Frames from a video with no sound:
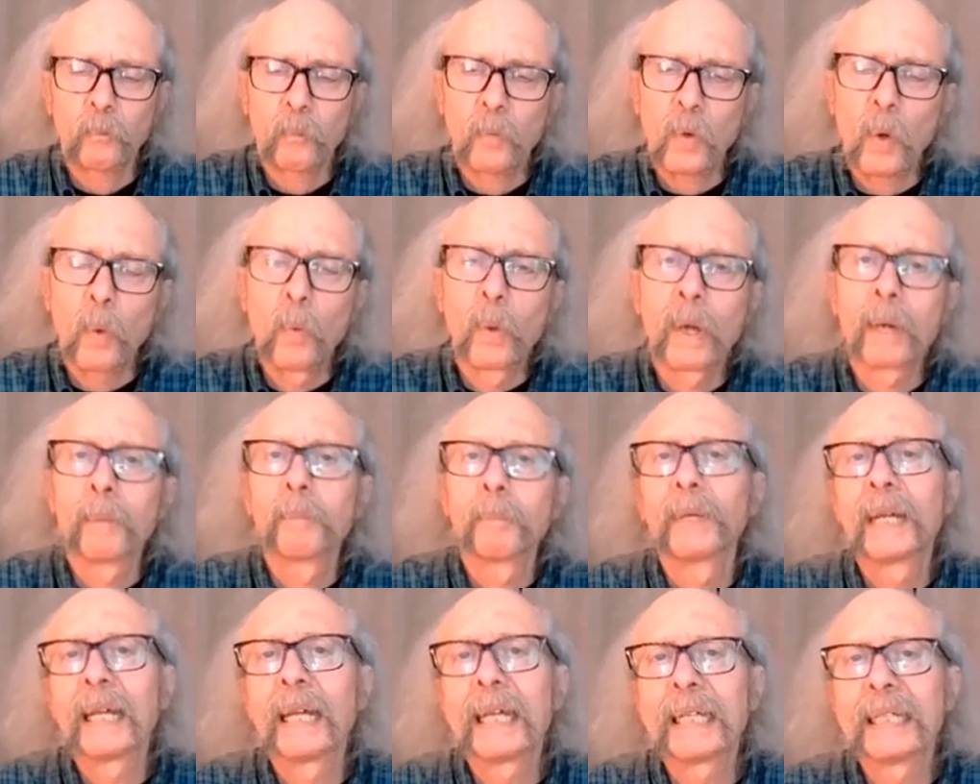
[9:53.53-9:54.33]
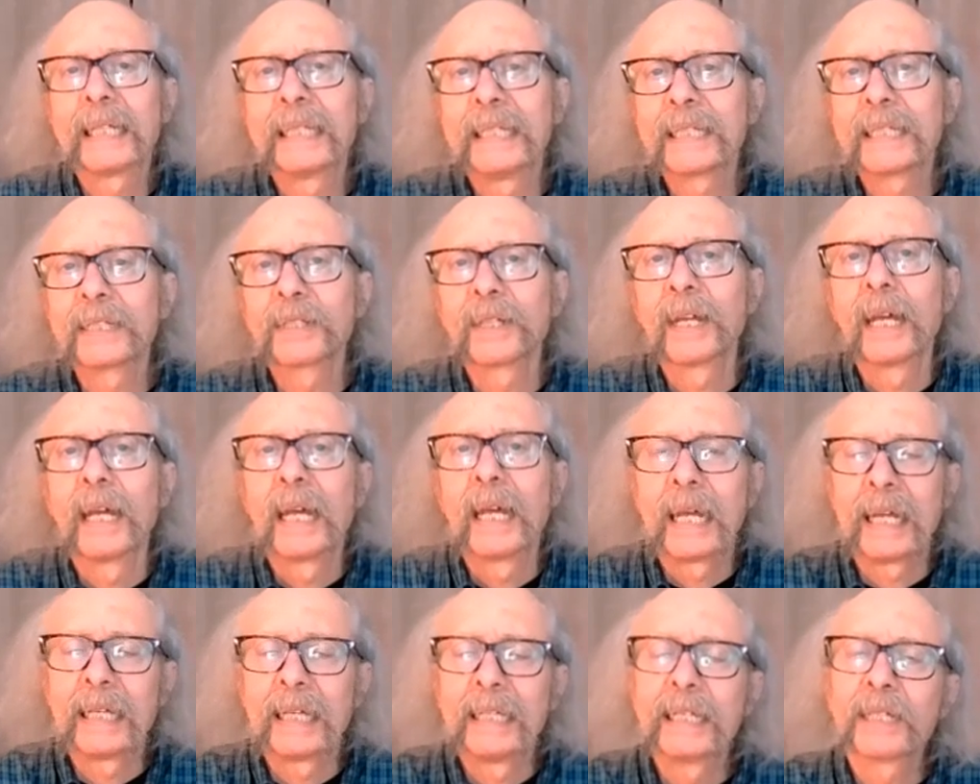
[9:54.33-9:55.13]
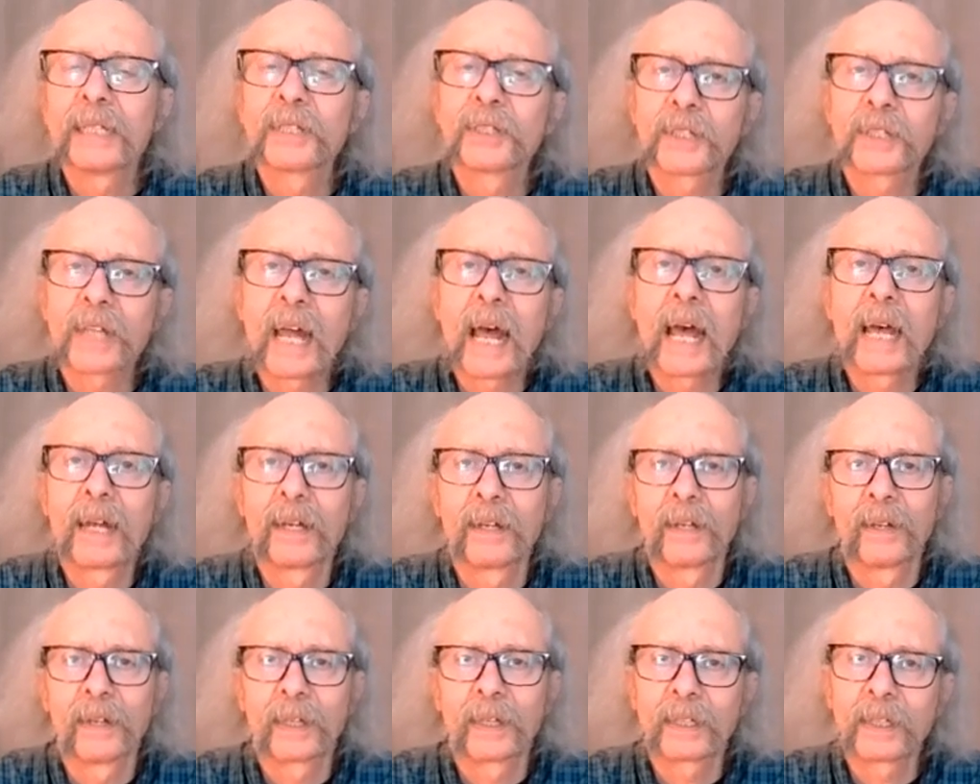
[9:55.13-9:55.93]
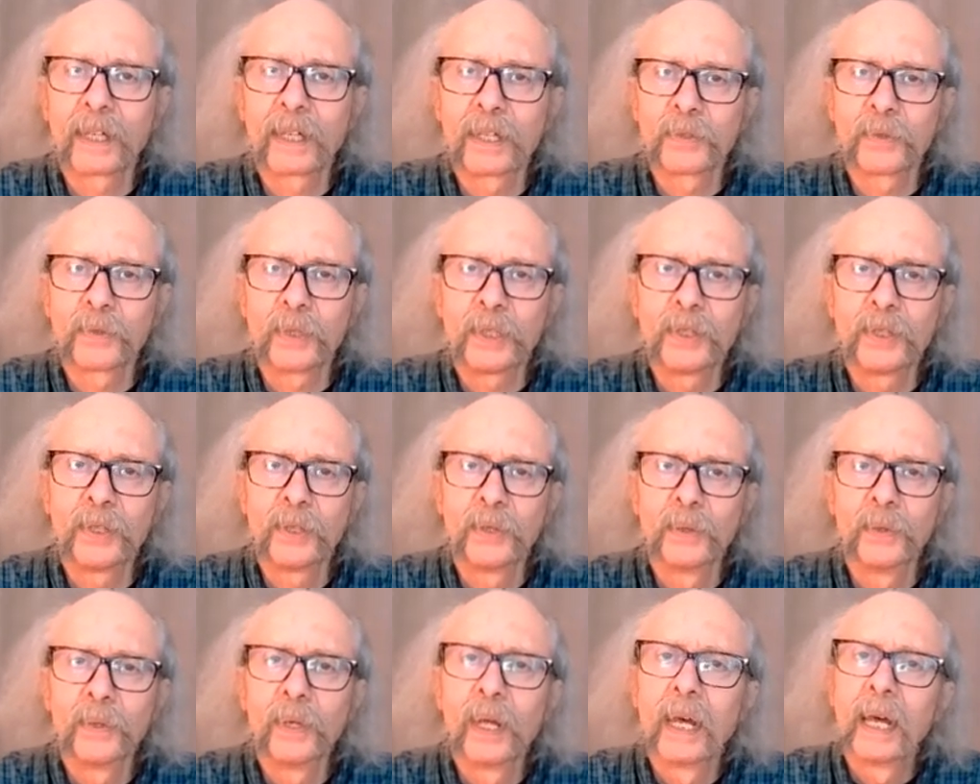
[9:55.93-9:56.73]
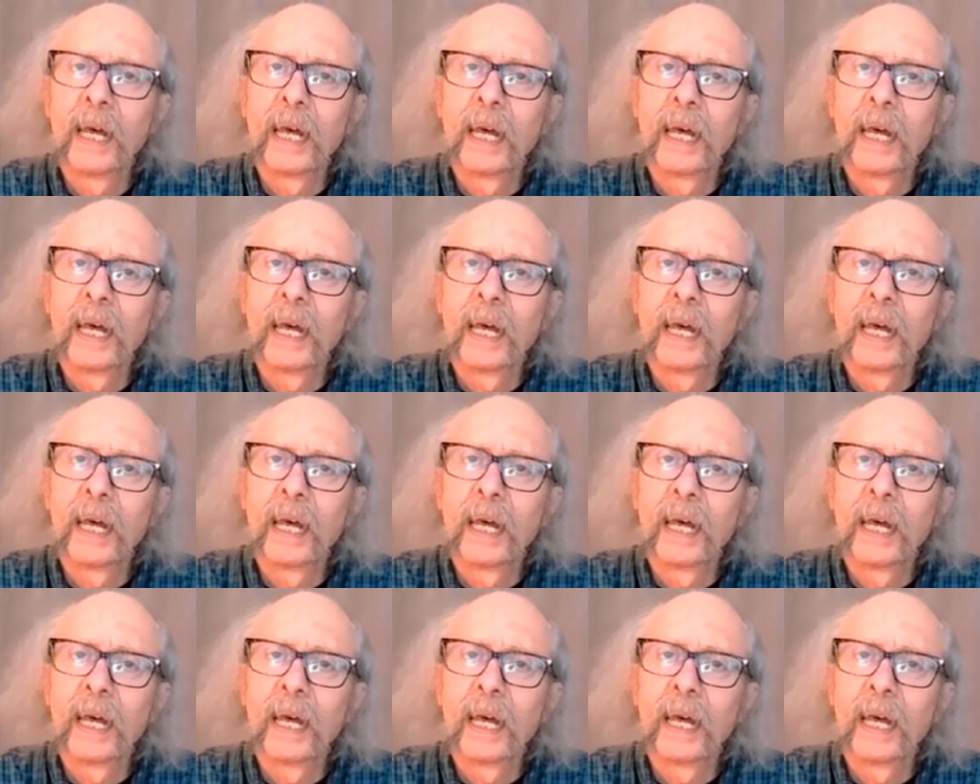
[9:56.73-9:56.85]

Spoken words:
When I'm playing in this style on a country tune,